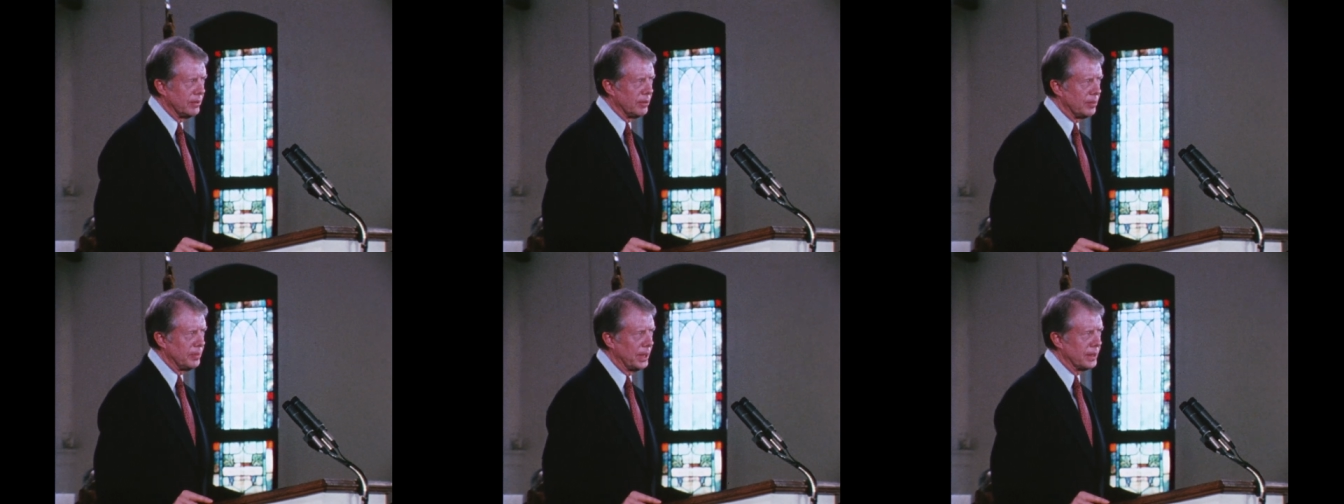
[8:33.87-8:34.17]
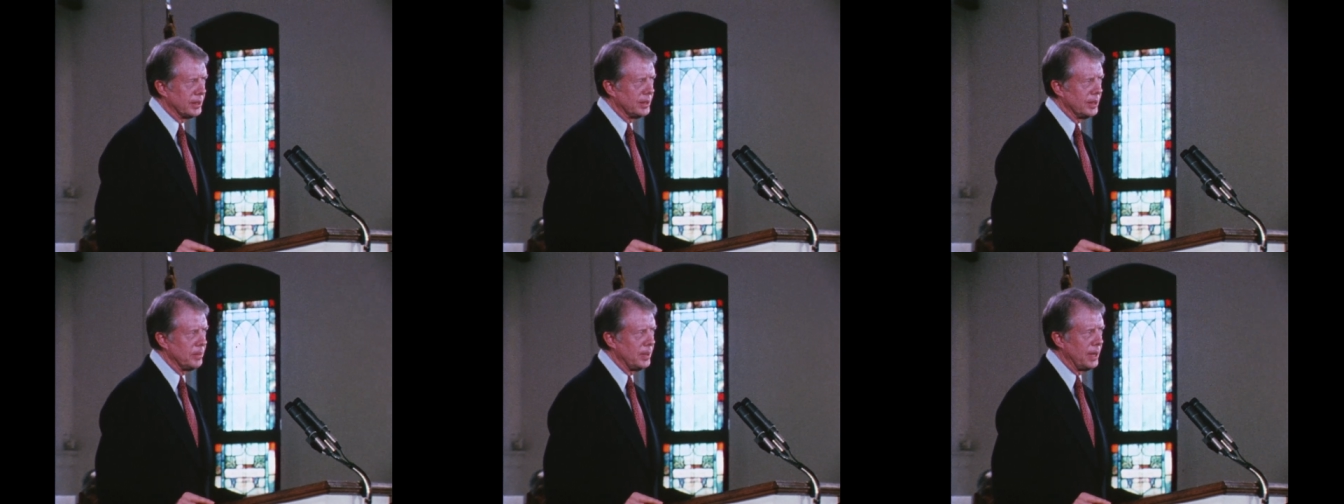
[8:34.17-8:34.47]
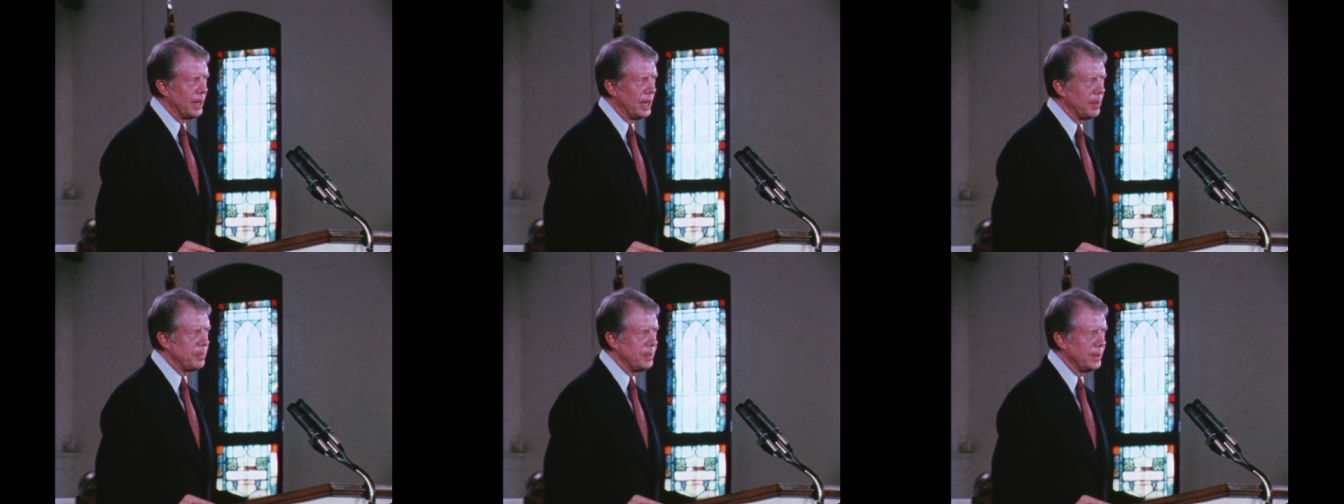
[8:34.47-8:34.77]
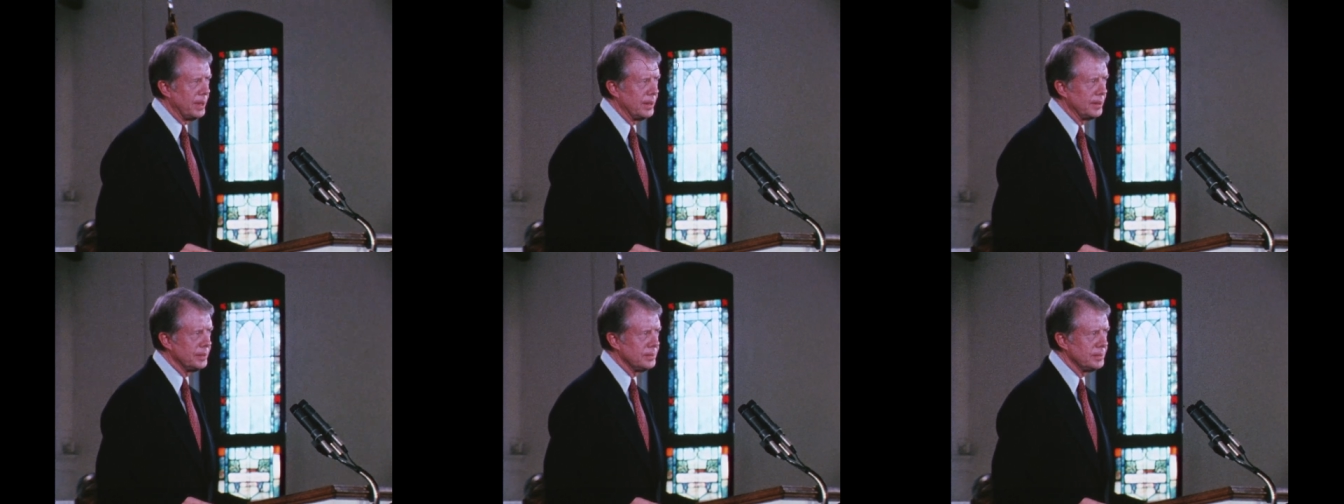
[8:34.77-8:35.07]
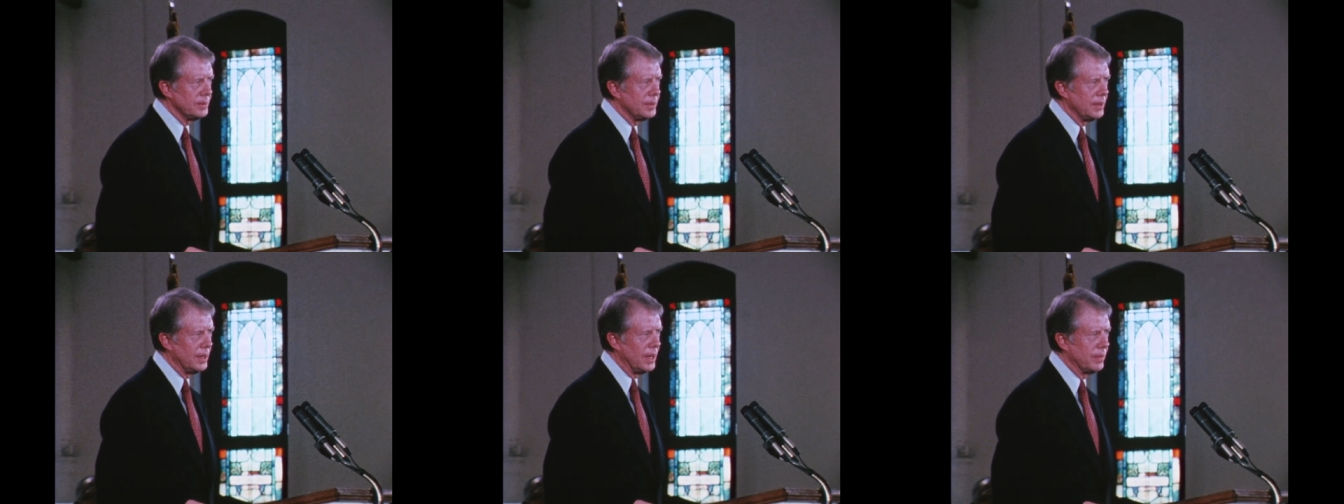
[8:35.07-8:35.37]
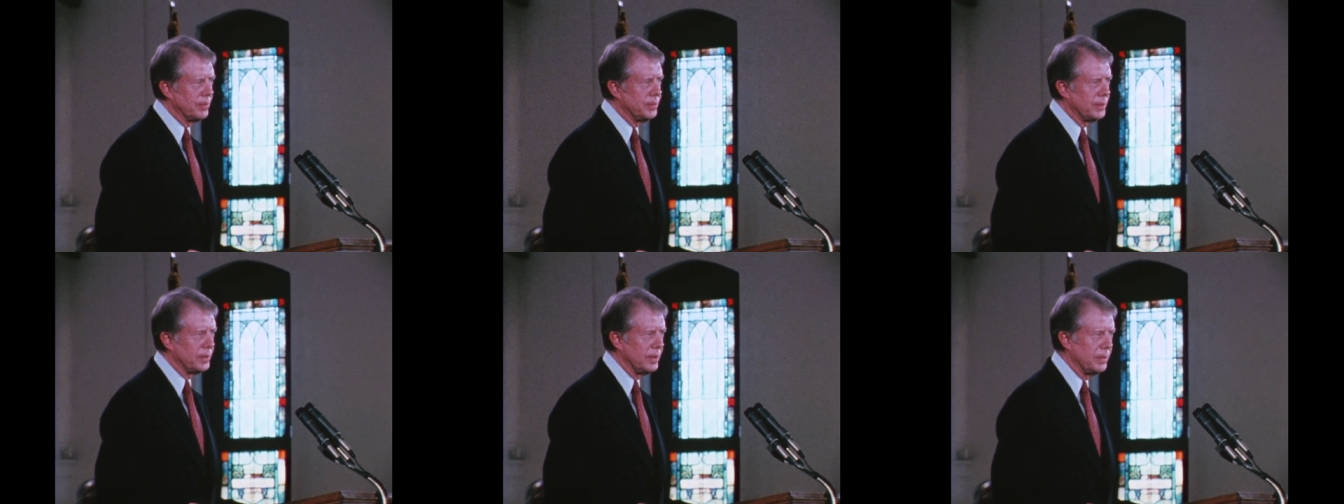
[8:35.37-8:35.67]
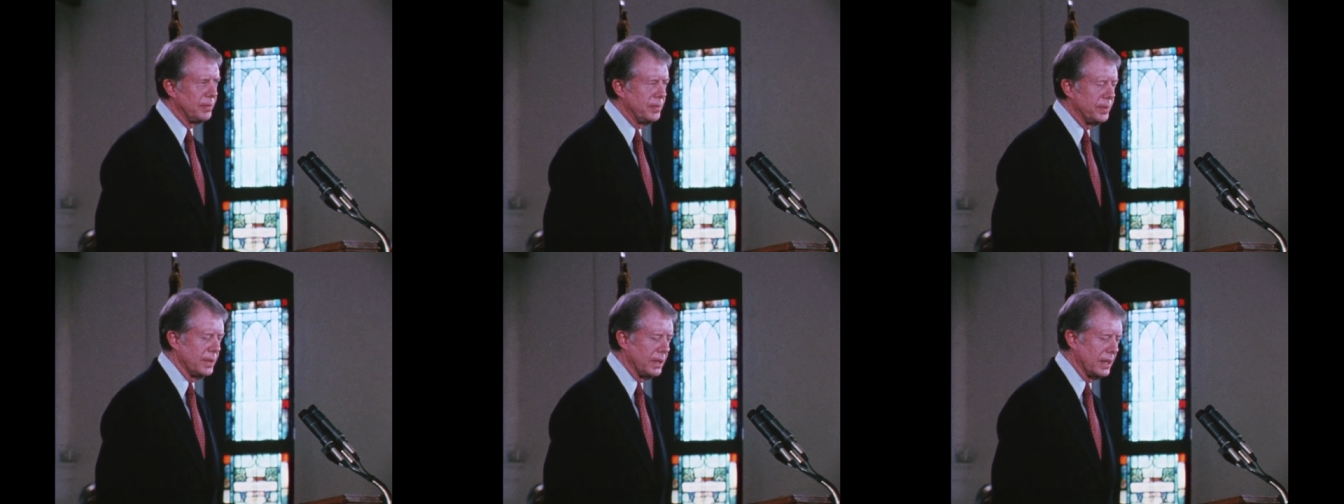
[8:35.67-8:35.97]
that will make them happy and
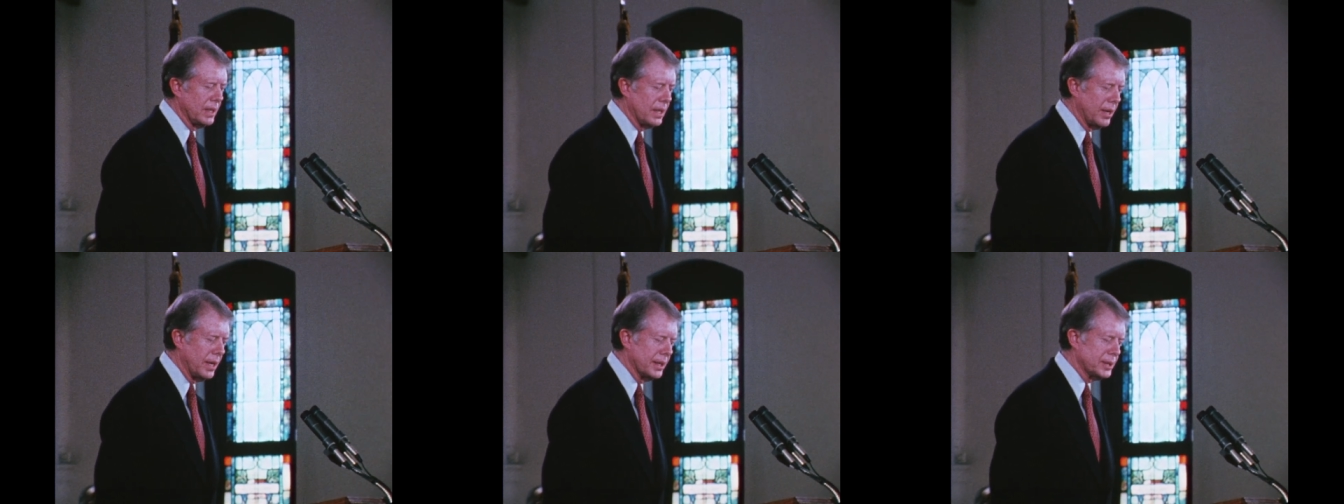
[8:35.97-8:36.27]
fulfill